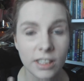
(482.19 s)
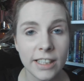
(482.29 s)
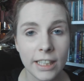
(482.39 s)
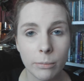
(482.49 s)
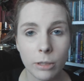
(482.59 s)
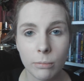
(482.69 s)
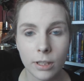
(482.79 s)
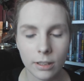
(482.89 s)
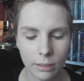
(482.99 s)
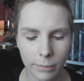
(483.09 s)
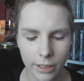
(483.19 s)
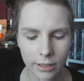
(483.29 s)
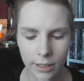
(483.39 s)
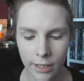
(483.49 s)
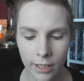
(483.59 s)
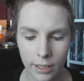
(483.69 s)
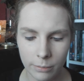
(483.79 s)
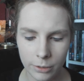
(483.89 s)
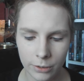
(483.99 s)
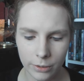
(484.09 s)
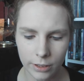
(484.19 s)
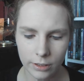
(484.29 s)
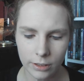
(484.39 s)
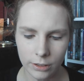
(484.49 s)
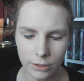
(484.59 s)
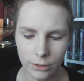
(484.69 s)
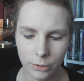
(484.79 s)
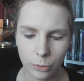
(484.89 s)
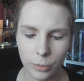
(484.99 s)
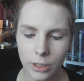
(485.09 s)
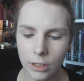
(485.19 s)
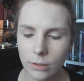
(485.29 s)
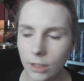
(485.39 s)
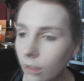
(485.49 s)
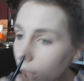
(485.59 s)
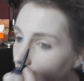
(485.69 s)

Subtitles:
tame them a little bit. And then I'm going to be using